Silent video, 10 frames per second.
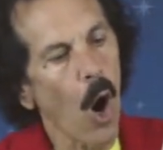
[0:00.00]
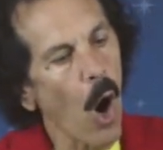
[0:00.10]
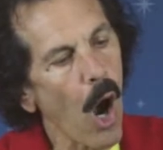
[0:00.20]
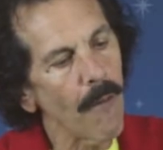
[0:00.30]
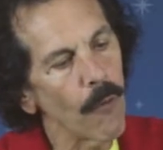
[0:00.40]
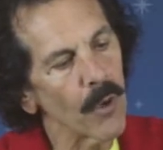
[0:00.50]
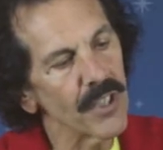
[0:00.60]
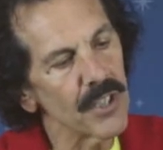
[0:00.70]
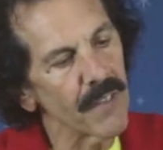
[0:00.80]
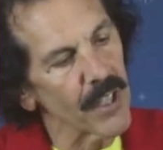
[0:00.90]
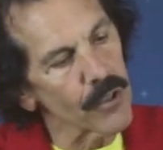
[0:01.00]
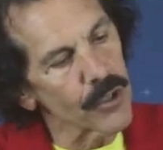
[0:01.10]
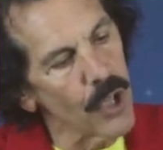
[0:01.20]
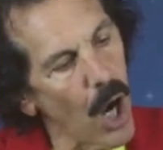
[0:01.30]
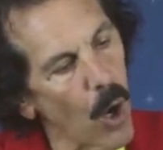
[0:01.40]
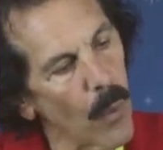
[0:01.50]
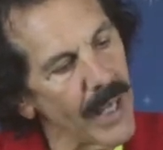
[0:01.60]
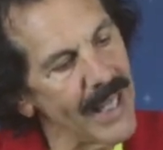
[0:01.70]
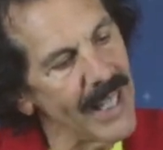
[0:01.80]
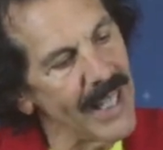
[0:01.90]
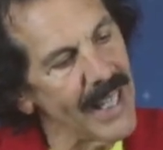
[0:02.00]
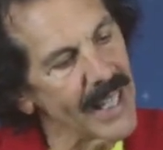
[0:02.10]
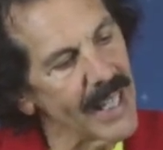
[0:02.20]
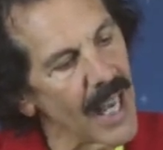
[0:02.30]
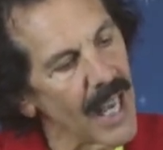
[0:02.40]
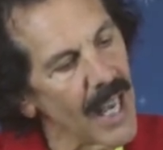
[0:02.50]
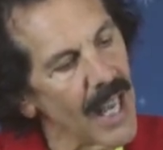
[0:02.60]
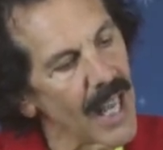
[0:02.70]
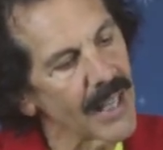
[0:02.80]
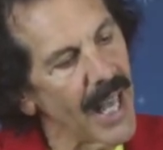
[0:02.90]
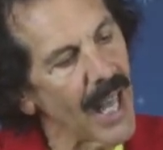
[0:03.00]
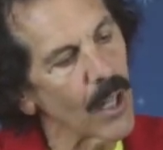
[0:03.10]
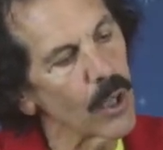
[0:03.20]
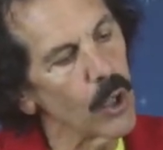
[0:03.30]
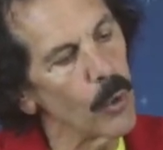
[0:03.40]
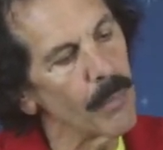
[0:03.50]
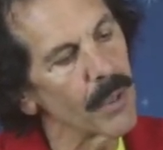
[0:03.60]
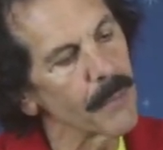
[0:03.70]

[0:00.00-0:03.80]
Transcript: all four of these fingers go in that loop.